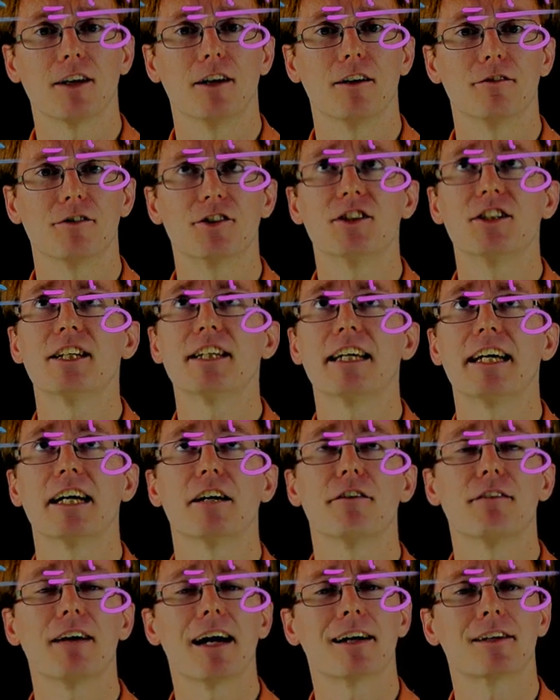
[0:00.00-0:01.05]
of secant
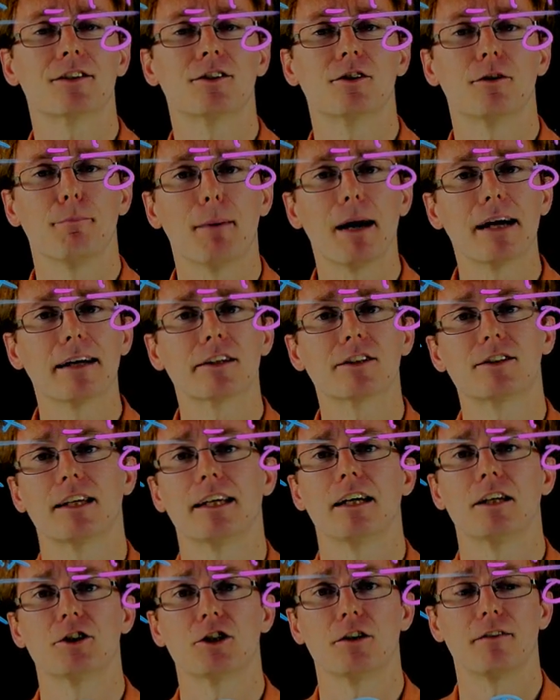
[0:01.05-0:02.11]
of x minus tangent